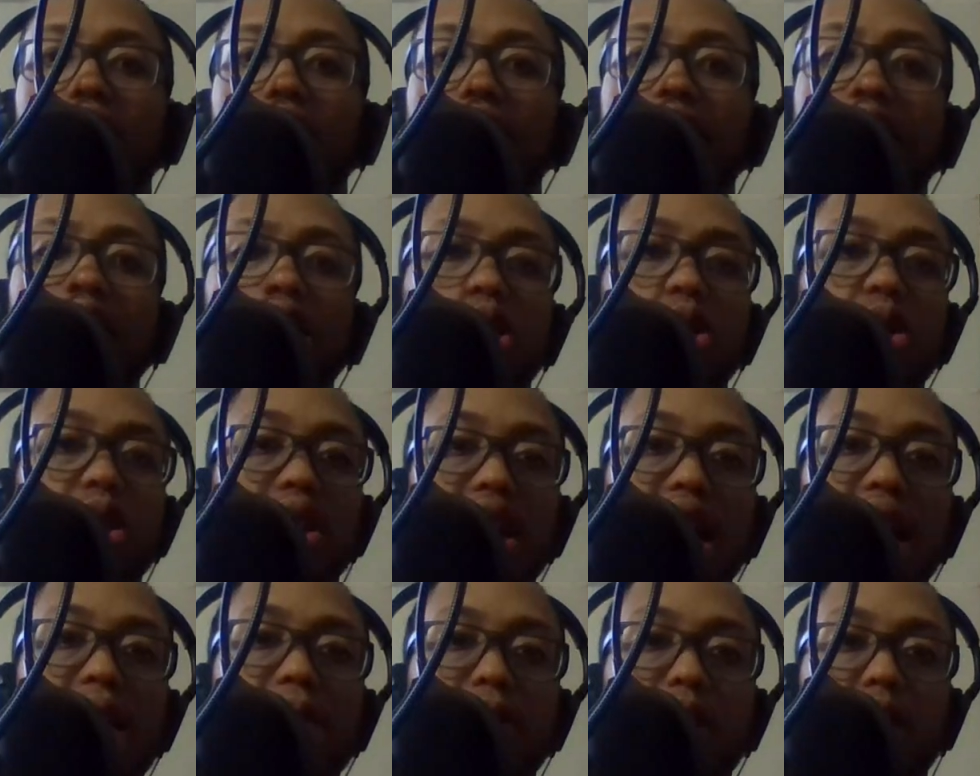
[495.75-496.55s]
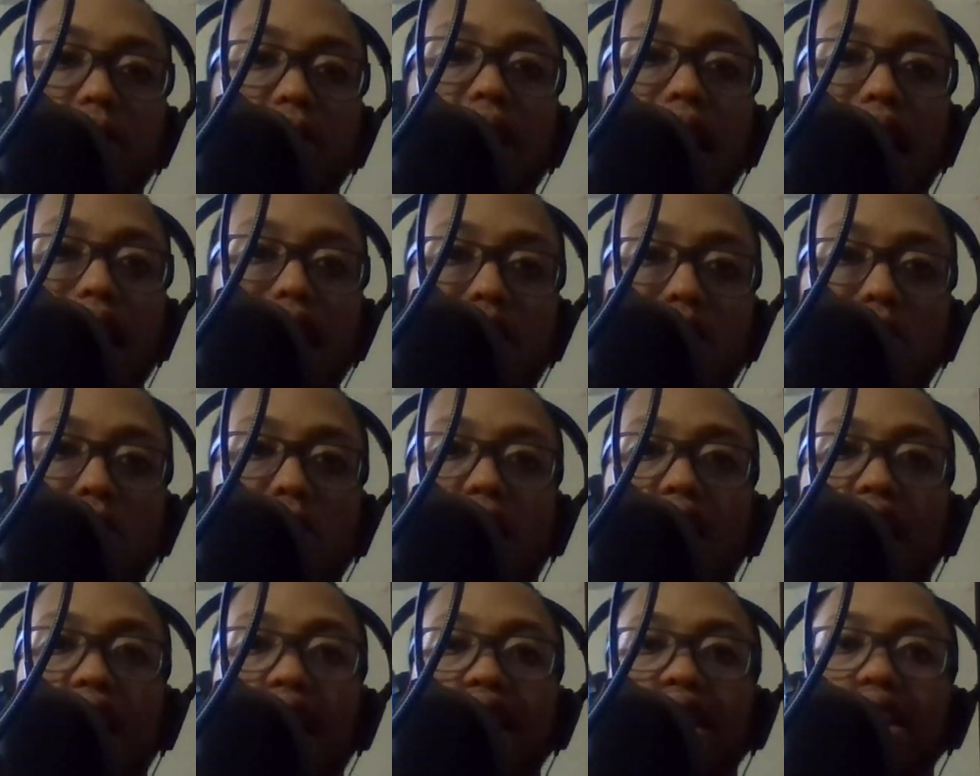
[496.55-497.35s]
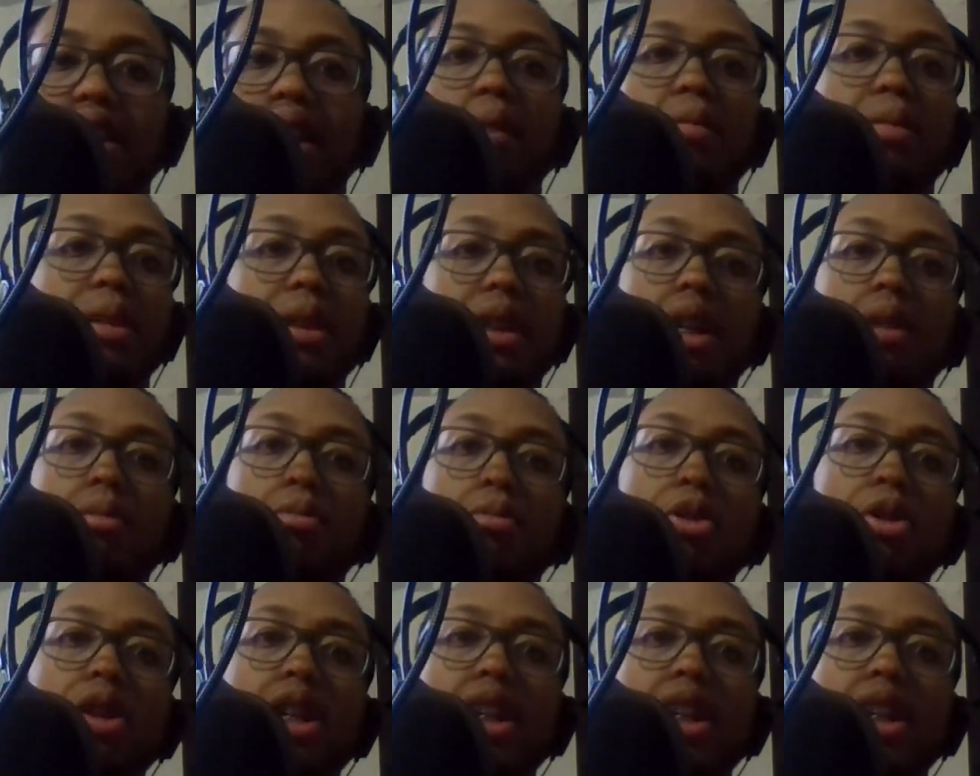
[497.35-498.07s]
Eastern Conference Final wise, have been coming on